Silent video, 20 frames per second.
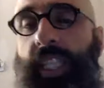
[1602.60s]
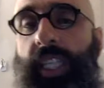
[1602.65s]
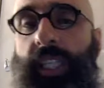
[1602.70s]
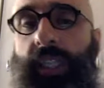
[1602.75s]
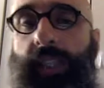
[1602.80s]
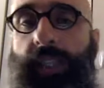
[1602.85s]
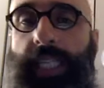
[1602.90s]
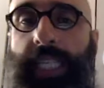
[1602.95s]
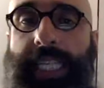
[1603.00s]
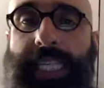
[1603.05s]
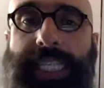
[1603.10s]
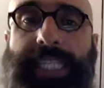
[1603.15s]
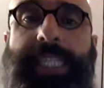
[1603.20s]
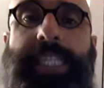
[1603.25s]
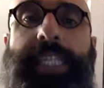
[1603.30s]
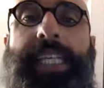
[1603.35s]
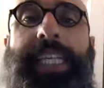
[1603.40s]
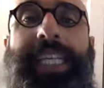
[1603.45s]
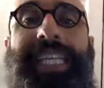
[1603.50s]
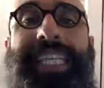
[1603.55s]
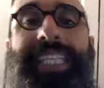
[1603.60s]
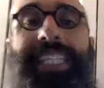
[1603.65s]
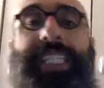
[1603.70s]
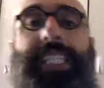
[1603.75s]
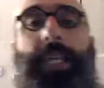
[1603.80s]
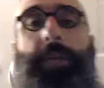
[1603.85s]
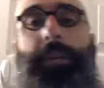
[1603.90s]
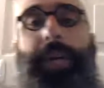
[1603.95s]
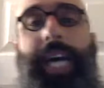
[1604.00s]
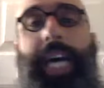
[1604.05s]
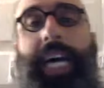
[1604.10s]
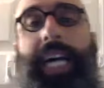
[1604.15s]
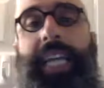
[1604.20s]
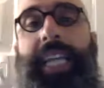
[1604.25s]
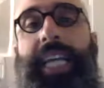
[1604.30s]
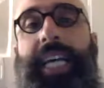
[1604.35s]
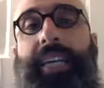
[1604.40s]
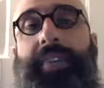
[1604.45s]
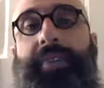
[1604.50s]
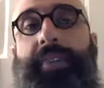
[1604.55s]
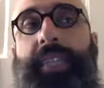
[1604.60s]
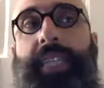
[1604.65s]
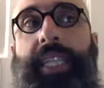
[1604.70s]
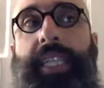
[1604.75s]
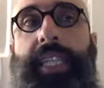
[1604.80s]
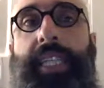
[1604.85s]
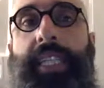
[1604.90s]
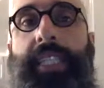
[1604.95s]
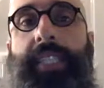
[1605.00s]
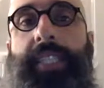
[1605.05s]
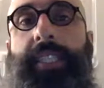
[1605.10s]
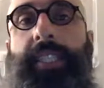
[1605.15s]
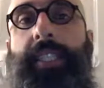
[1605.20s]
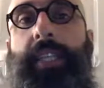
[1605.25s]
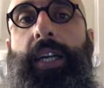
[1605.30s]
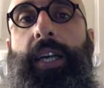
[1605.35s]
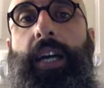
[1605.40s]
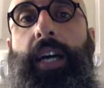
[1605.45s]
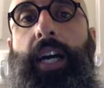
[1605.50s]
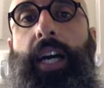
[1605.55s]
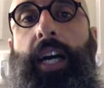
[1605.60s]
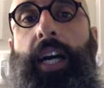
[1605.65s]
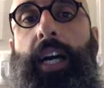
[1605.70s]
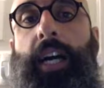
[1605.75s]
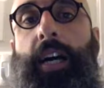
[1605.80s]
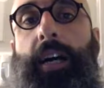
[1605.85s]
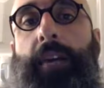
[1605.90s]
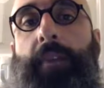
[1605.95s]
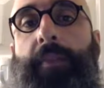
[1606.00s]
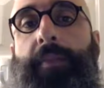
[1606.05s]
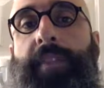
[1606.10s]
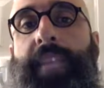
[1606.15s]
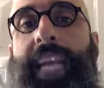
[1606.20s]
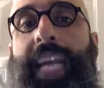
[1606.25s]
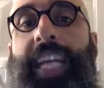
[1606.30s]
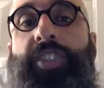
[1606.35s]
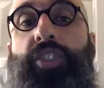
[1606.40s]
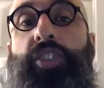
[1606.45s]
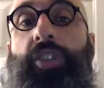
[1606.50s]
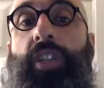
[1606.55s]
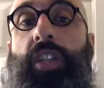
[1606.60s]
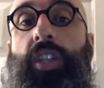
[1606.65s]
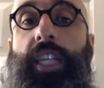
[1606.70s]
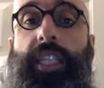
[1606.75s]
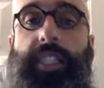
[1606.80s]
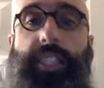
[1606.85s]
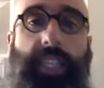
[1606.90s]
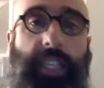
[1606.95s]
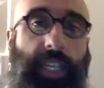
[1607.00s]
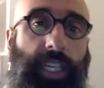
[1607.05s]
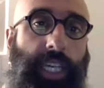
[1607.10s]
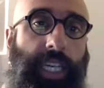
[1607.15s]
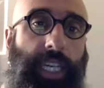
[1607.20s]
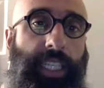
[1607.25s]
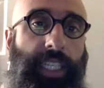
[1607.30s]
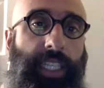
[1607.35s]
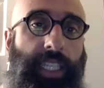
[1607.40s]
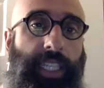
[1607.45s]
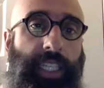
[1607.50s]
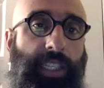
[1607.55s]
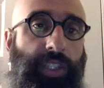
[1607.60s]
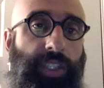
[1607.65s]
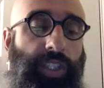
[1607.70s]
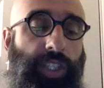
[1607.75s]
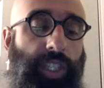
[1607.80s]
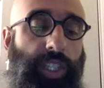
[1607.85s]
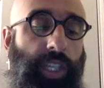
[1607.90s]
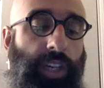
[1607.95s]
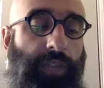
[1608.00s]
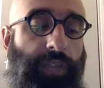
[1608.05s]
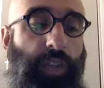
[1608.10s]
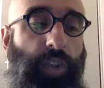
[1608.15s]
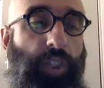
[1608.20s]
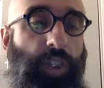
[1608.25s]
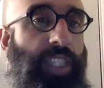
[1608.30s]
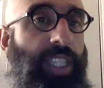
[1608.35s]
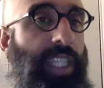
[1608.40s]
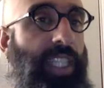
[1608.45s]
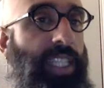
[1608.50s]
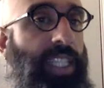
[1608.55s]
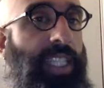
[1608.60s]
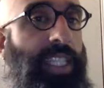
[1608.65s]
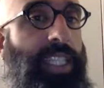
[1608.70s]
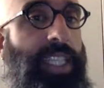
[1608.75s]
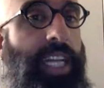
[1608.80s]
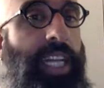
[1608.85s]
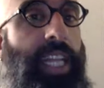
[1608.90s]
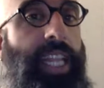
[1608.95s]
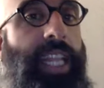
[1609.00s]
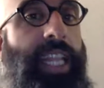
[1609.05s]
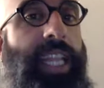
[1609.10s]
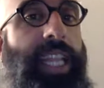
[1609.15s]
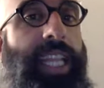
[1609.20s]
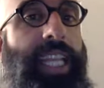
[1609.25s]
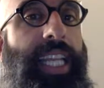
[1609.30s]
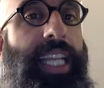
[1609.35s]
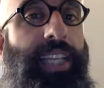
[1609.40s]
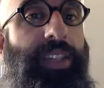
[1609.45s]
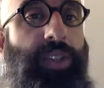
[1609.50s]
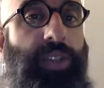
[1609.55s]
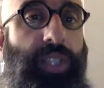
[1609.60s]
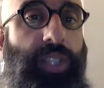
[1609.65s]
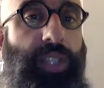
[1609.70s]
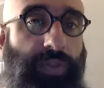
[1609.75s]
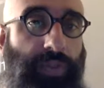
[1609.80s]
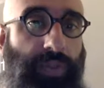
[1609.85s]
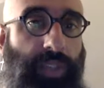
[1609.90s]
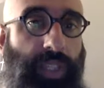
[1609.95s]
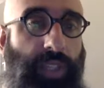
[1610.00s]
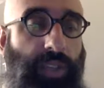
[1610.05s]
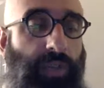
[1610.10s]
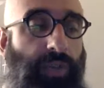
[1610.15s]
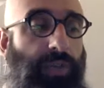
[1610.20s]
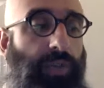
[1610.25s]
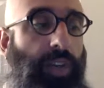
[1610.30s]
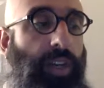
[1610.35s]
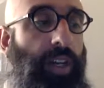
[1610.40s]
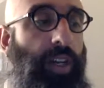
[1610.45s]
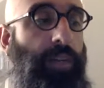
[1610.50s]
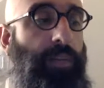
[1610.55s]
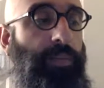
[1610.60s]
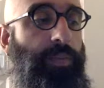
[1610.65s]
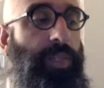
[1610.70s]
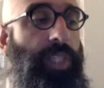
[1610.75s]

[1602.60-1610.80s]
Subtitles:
here is the Pahlavi's nationalistic ideology. Of course, this is a little different from